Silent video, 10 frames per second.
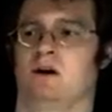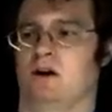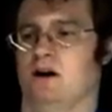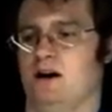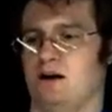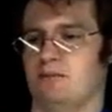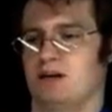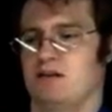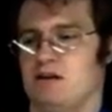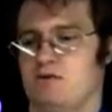I
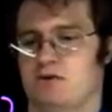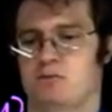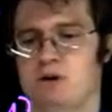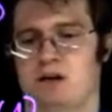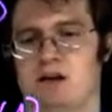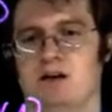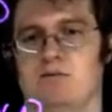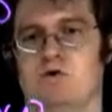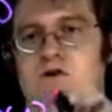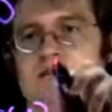think for me, I'm
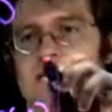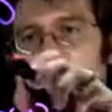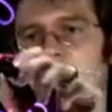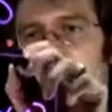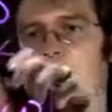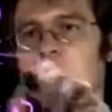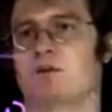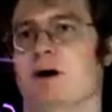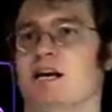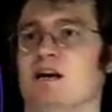going to take it and plug it
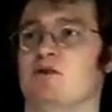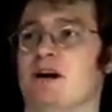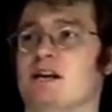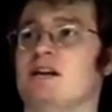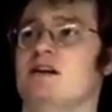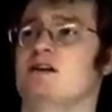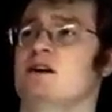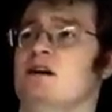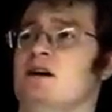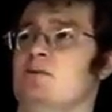back in right here,
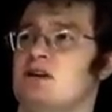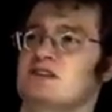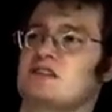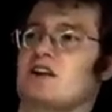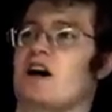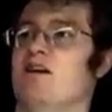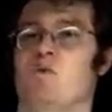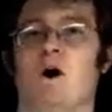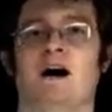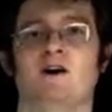because then I'll have
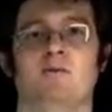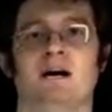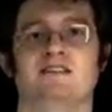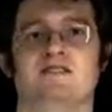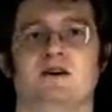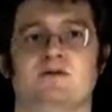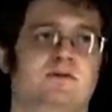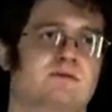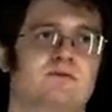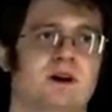y all by itself
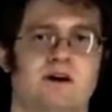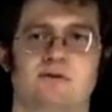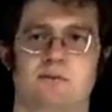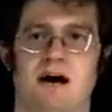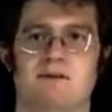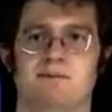right off the bat.